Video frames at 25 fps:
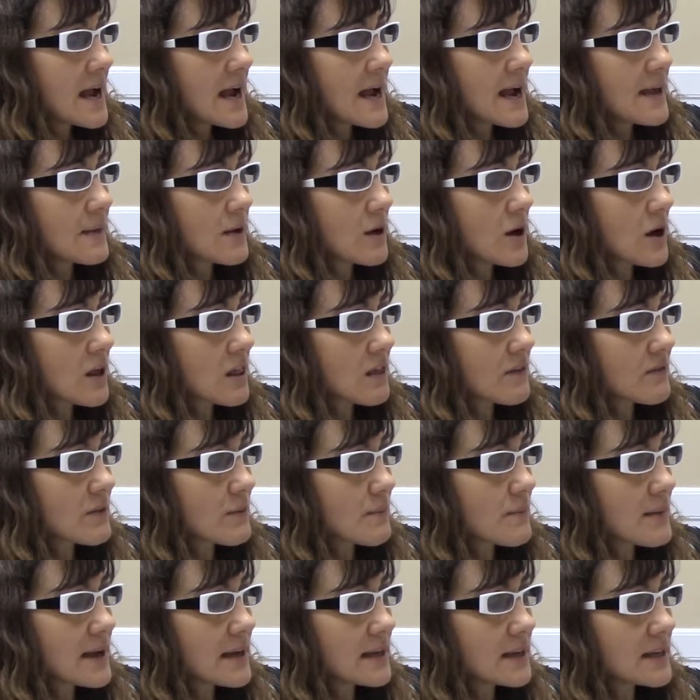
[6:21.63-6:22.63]
And all of
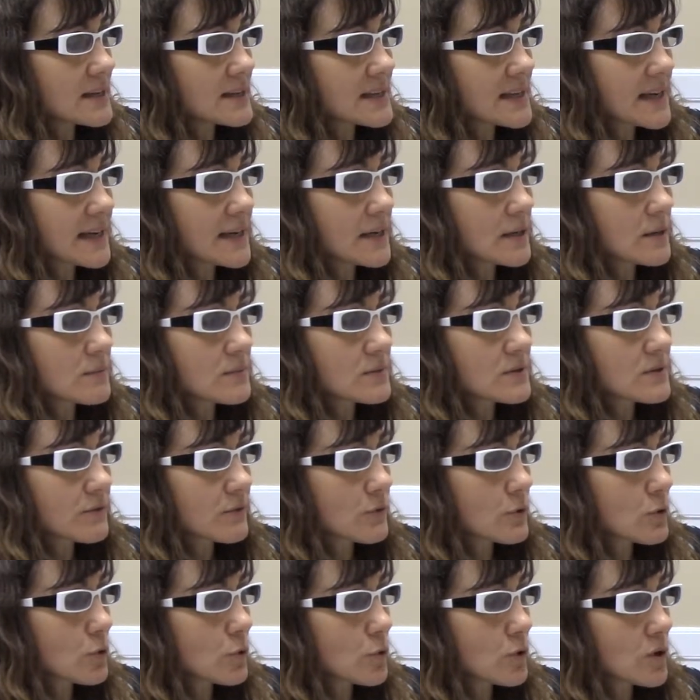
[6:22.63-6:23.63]
the maintenance items,
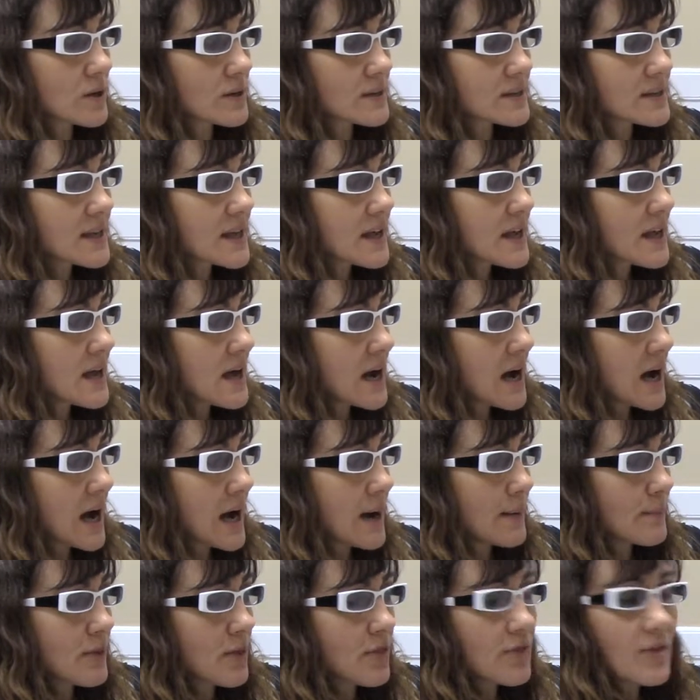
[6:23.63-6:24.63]
of course.
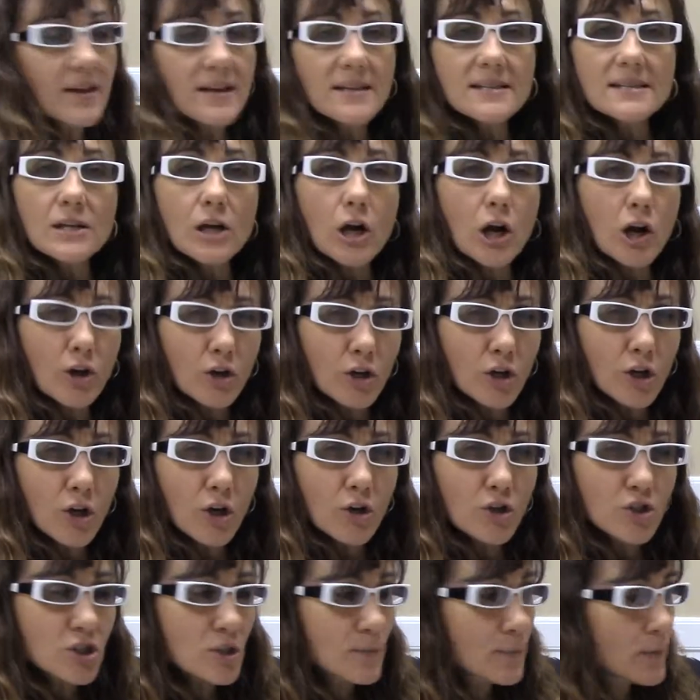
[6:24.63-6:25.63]
The things that are
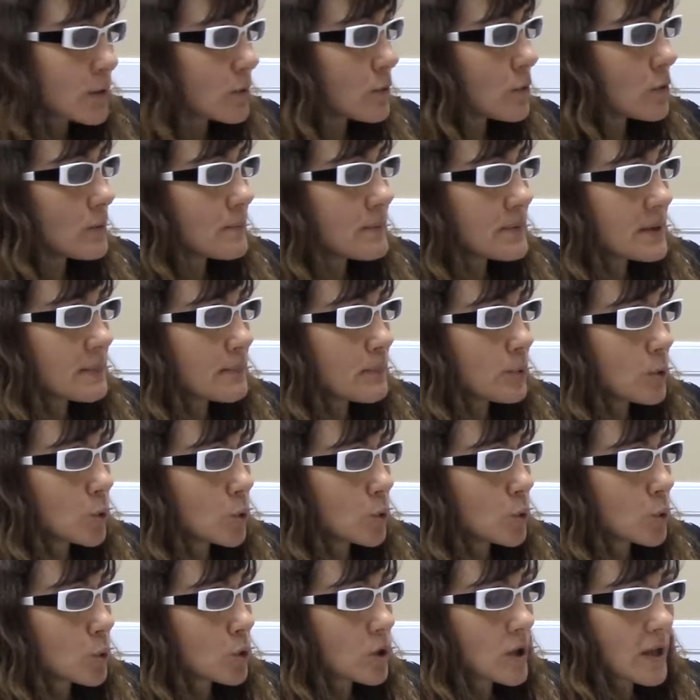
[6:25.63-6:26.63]
negotiable would be
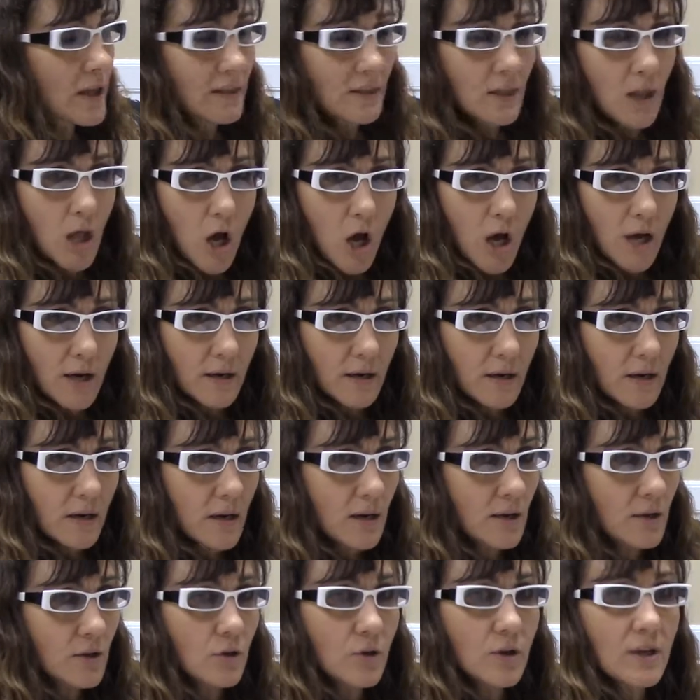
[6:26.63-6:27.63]
pool and lawn.
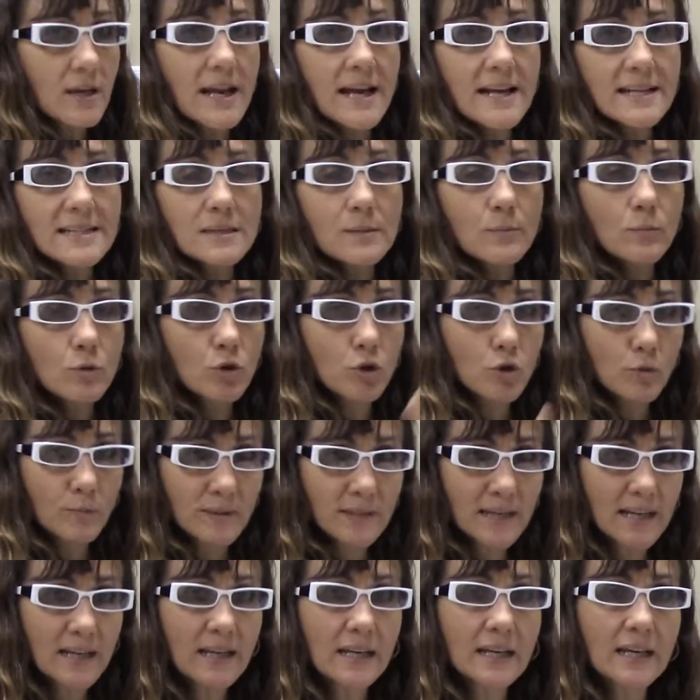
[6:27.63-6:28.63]
And you can ask them, will you
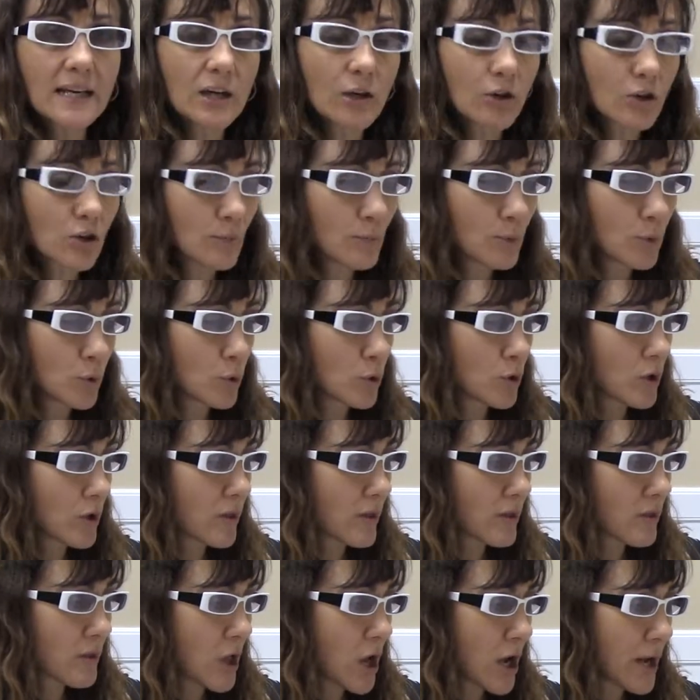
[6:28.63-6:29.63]
be taking care of the pool or
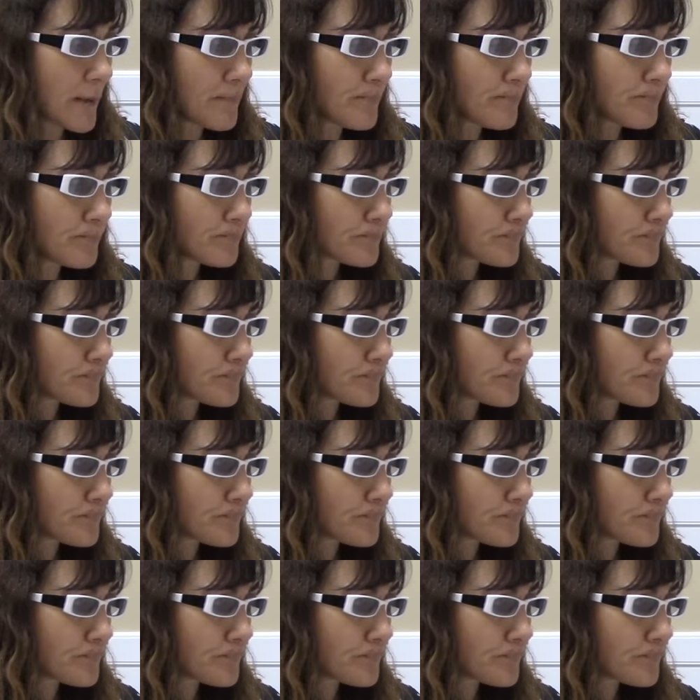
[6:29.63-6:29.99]
the lawn?